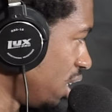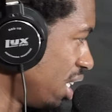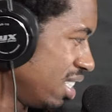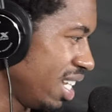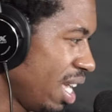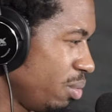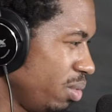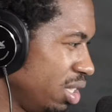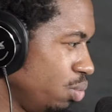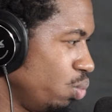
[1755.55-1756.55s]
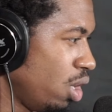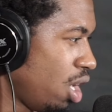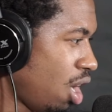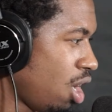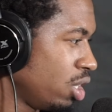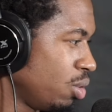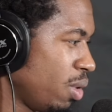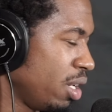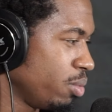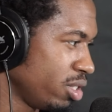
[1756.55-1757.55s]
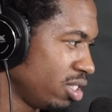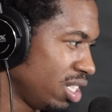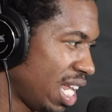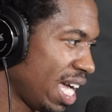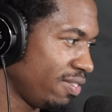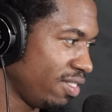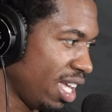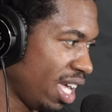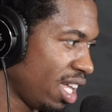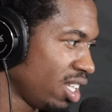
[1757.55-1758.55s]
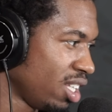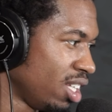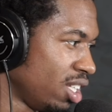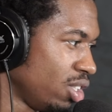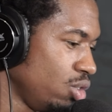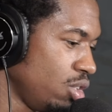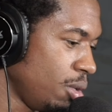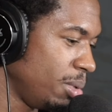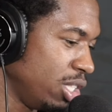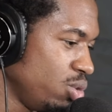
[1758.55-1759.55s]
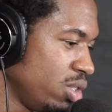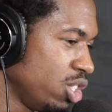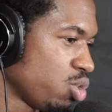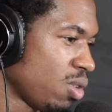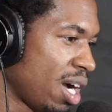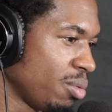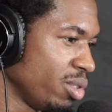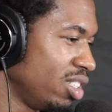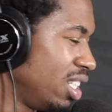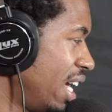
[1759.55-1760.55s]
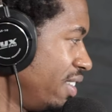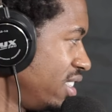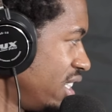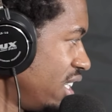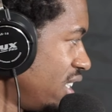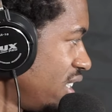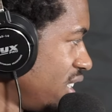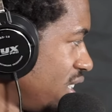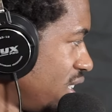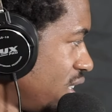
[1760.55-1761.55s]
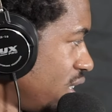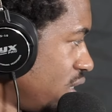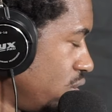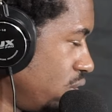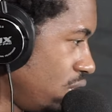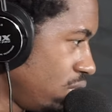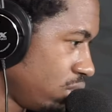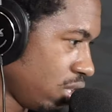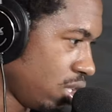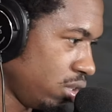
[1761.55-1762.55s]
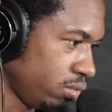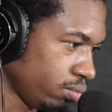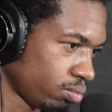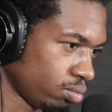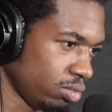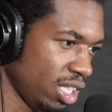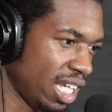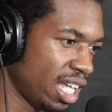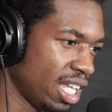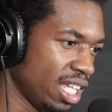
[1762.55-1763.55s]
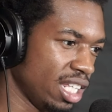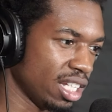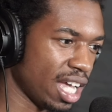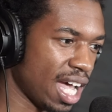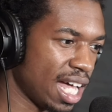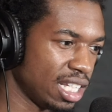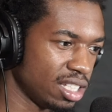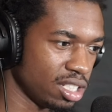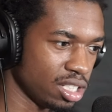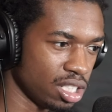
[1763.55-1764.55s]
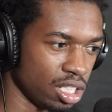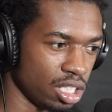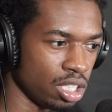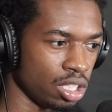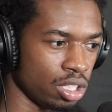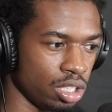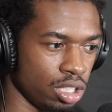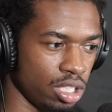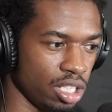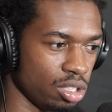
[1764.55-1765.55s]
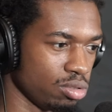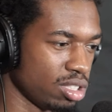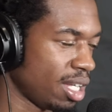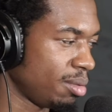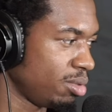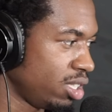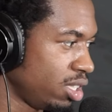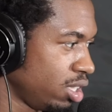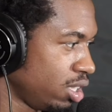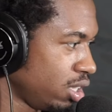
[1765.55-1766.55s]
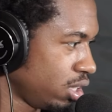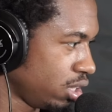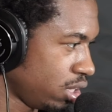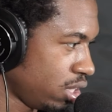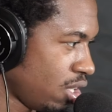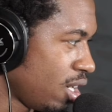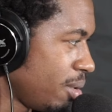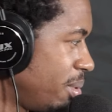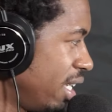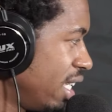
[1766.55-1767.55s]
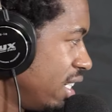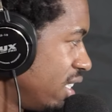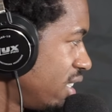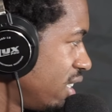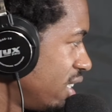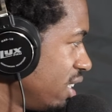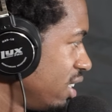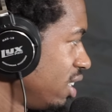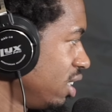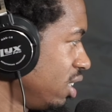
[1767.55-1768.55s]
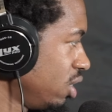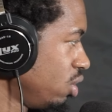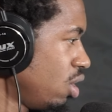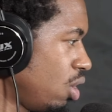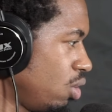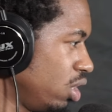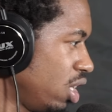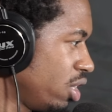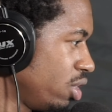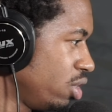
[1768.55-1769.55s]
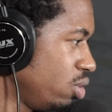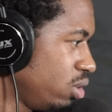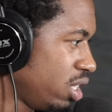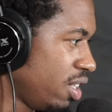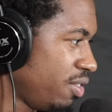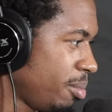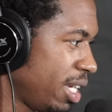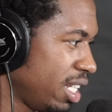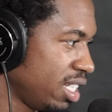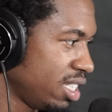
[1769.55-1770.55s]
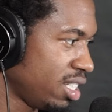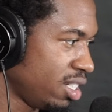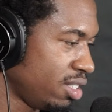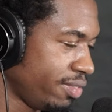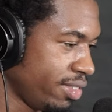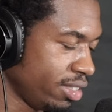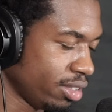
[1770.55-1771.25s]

because it ain't really all the way real life yet, you know, but you can try real life shit, you know, so. Yeah, in college, niggas was able to start businesses and, you know, learn new stuff about themselves